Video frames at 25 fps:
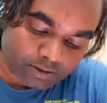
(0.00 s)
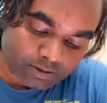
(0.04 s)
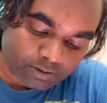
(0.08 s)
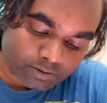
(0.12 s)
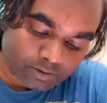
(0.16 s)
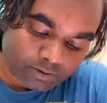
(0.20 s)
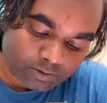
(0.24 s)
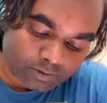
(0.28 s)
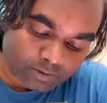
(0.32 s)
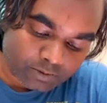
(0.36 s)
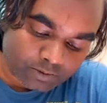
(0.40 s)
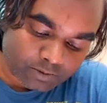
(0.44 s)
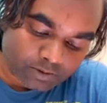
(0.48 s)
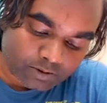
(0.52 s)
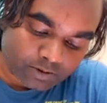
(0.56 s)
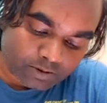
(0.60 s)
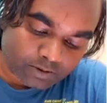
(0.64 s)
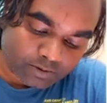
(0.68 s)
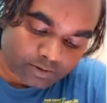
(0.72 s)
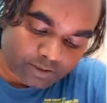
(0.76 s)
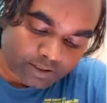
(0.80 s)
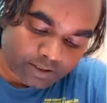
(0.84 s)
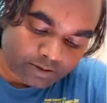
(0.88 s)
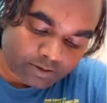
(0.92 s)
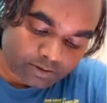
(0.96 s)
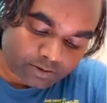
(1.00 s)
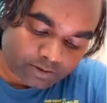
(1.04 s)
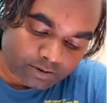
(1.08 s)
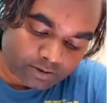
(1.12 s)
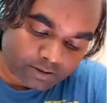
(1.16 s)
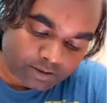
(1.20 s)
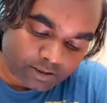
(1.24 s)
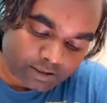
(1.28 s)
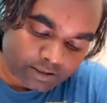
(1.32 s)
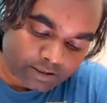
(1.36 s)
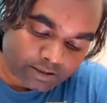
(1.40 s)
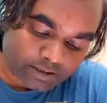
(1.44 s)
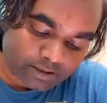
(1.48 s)
2 square root
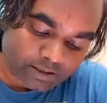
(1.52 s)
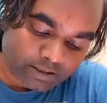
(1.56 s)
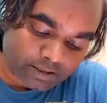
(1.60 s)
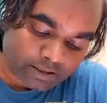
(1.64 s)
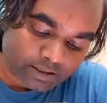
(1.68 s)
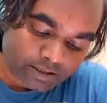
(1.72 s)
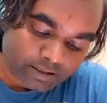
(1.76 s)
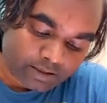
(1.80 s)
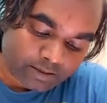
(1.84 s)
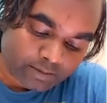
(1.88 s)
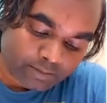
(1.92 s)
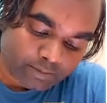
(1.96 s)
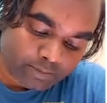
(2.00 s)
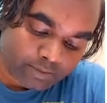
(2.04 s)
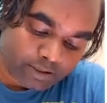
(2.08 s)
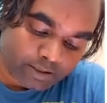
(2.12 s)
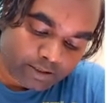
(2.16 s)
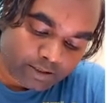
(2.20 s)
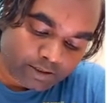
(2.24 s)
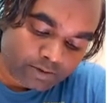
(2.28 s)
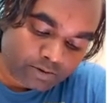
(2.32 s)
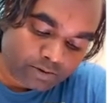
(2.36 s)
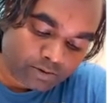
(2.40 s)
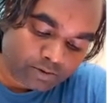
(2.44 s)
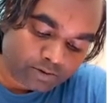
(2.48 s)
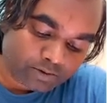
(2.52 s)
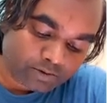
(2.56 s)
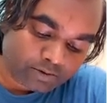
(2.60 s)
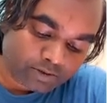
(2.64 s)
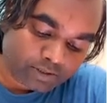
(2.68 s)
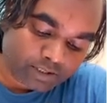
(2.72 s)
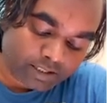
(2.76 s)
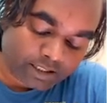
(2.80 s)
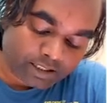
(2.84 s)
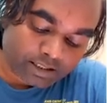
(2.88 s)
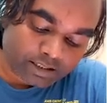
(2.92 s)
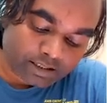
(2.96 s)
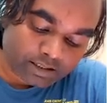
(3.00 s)
3 by 2,
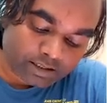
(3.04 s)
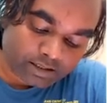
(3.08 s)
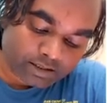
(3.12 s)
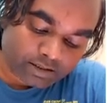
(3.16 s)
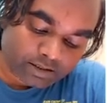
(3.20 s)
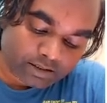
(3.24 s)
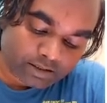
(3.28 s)
that is